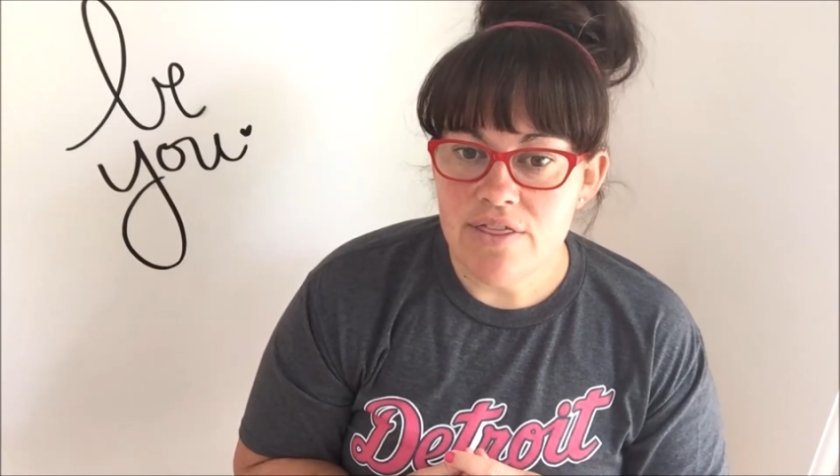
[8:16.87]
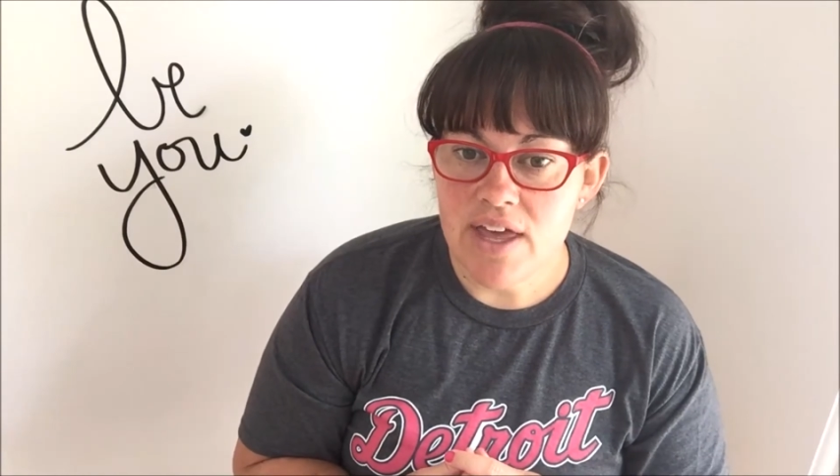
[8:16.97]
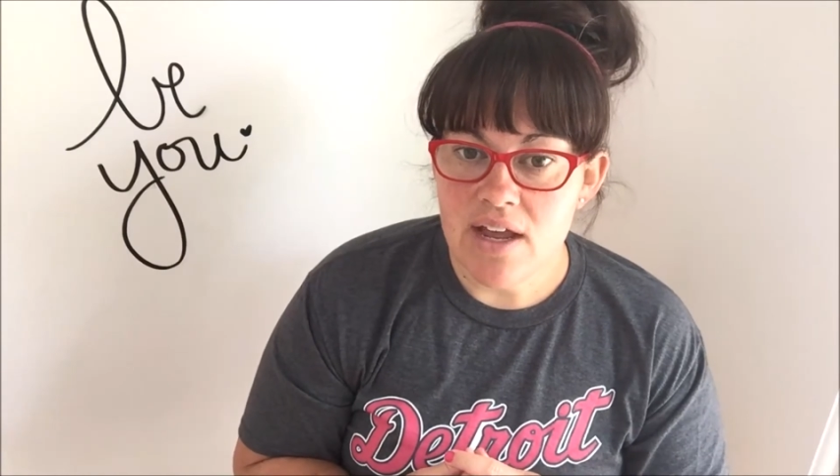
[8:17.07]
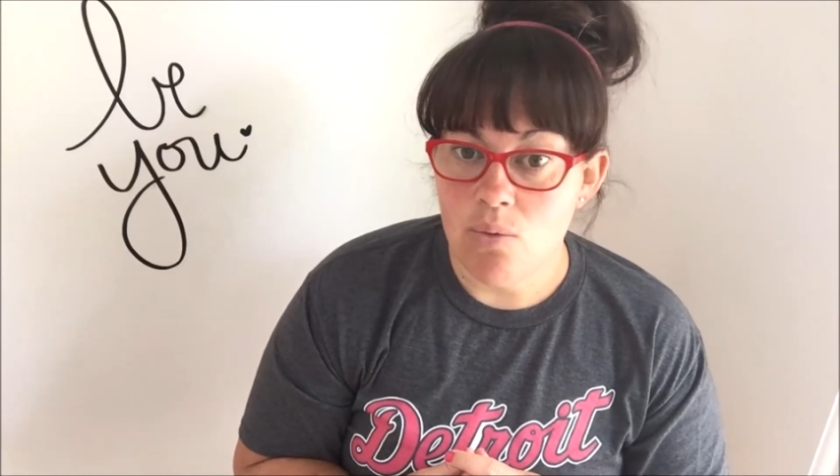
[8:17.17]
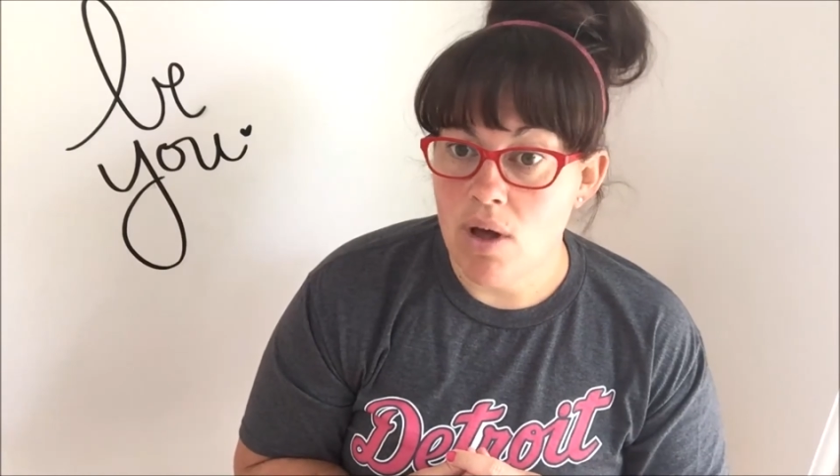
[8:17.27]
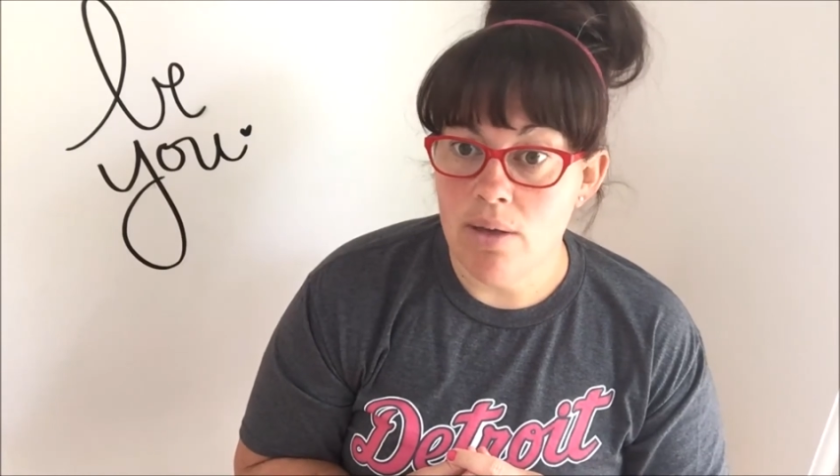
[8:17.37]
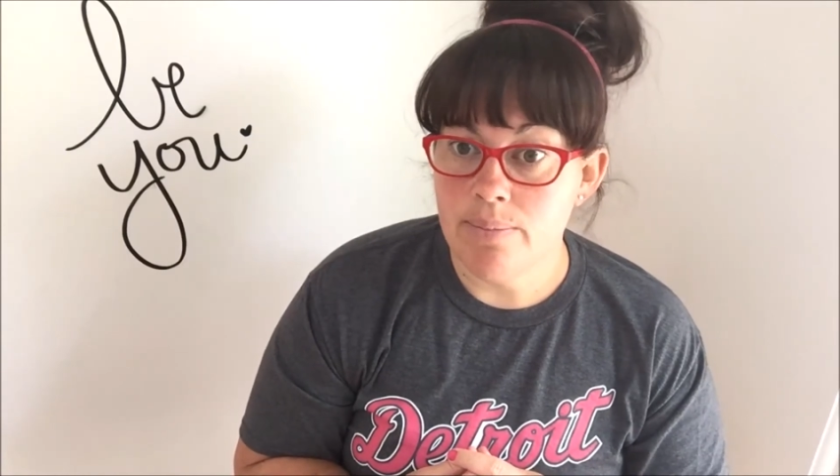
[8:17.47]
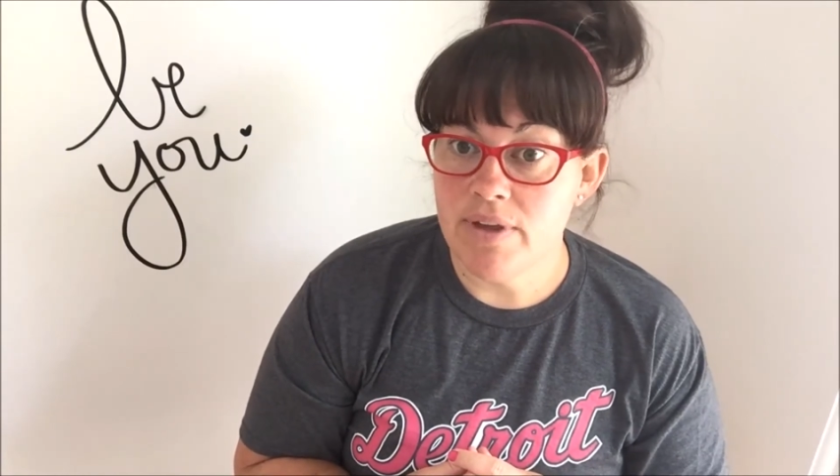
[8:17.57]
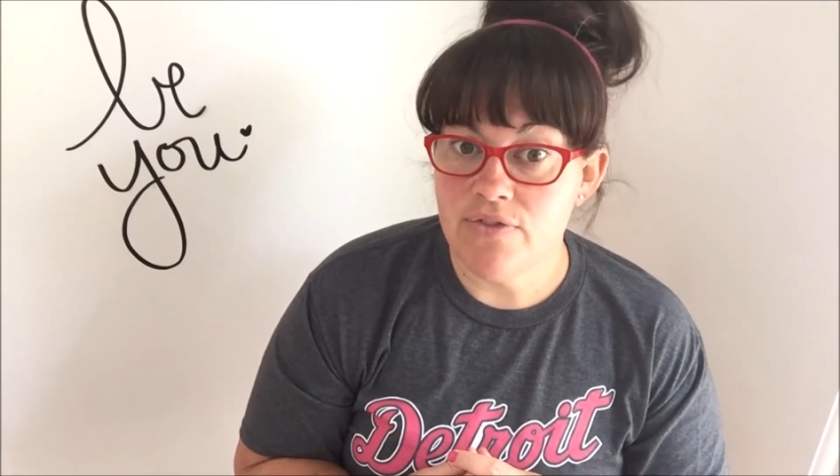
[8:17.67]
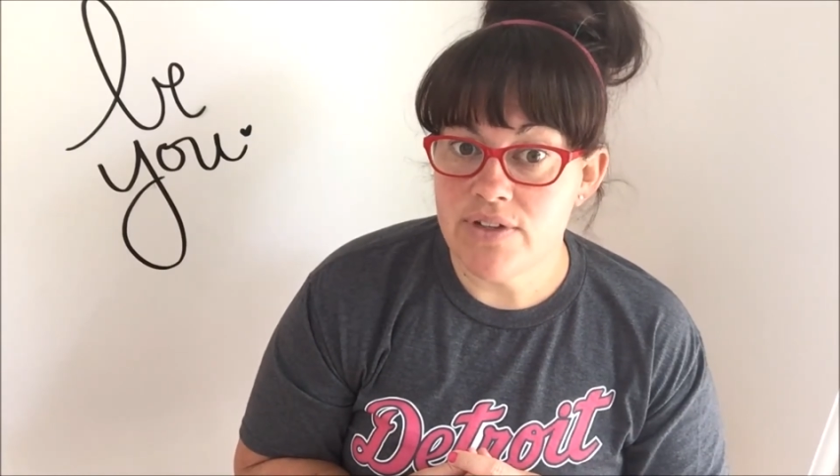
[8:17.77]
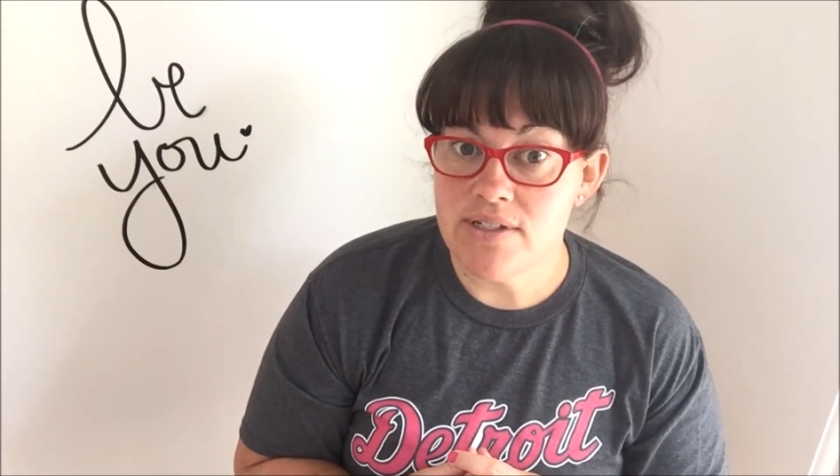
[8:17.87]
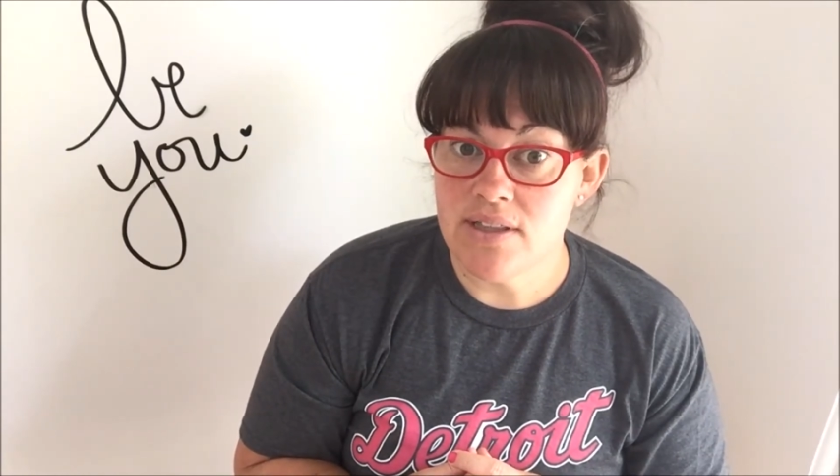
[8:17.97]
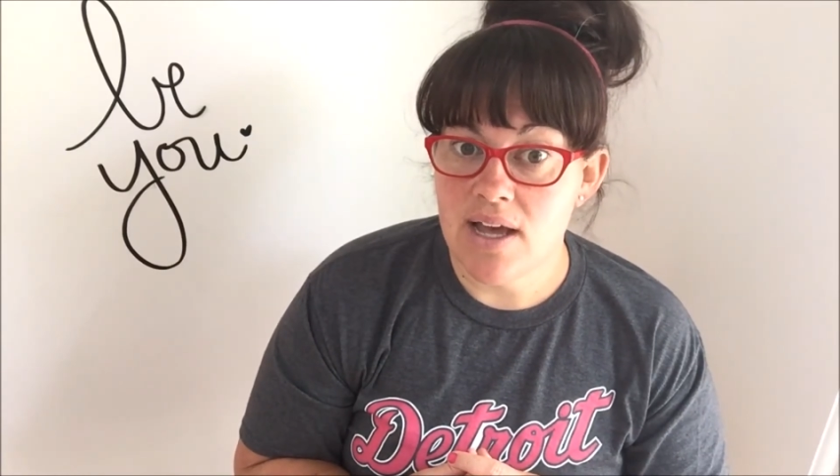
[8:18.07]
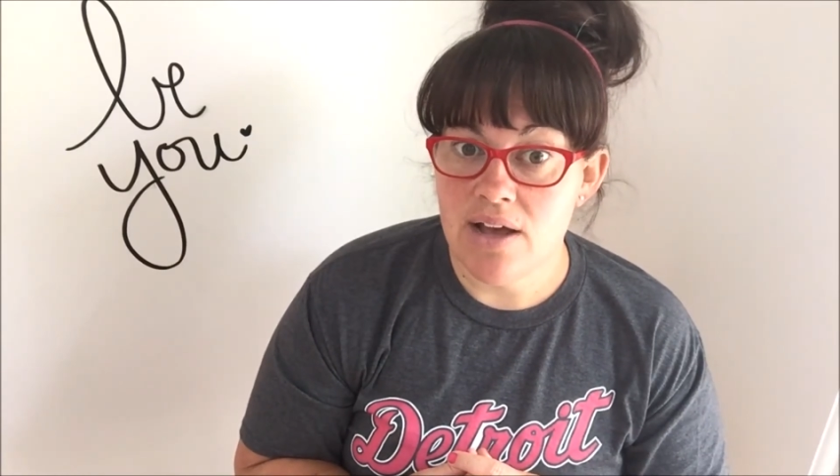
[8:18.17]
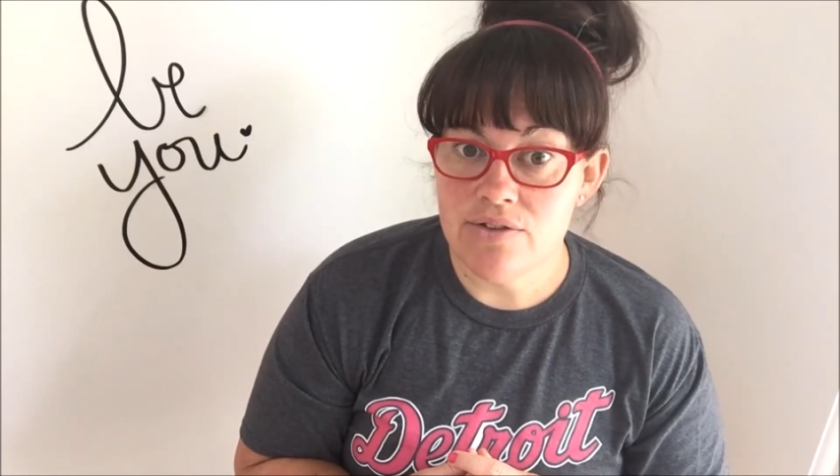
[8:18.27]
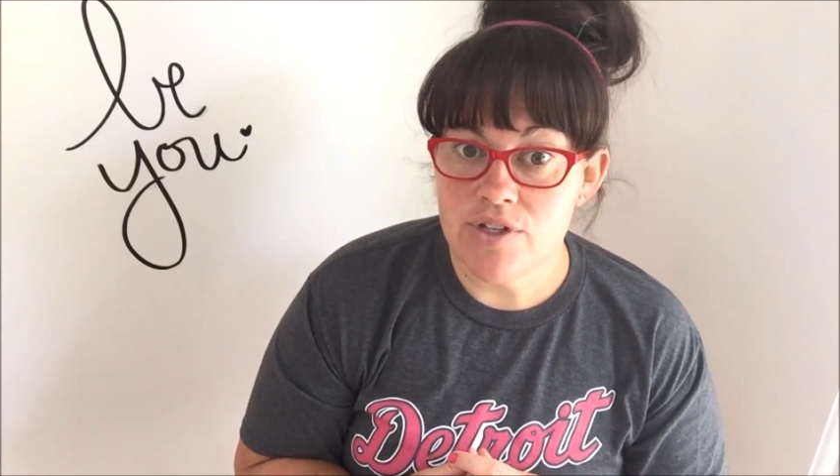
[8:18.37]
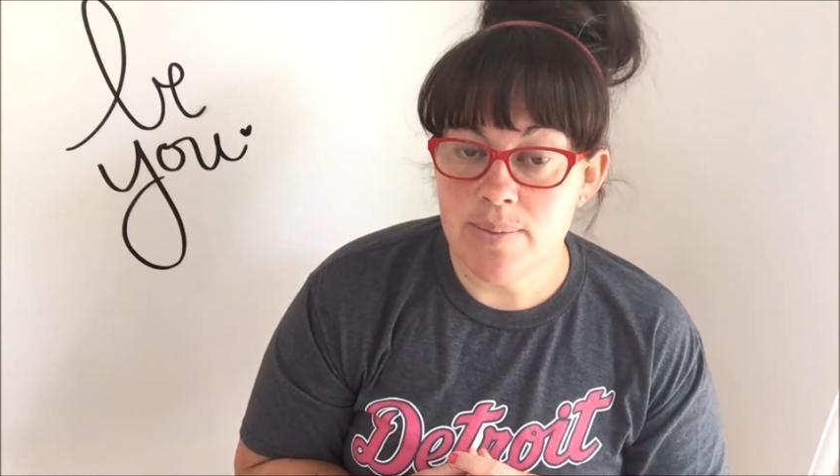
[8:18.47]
that, well, if it's in the house,